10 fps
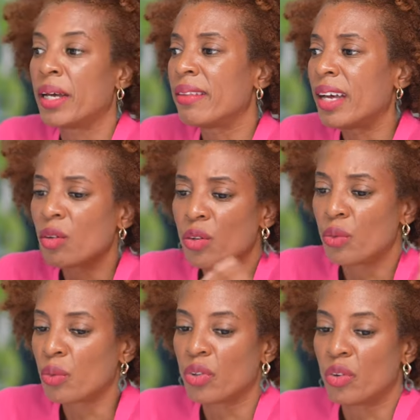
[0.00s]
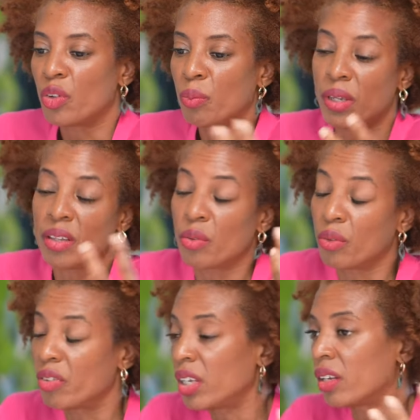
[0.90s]
And that could also just be
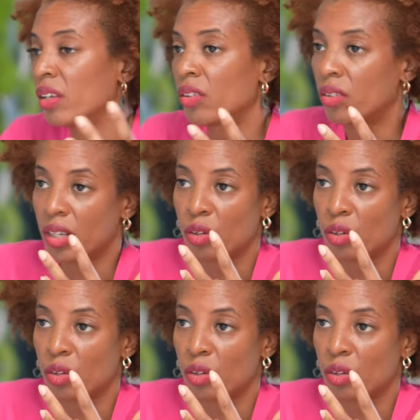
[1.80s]
through fitness,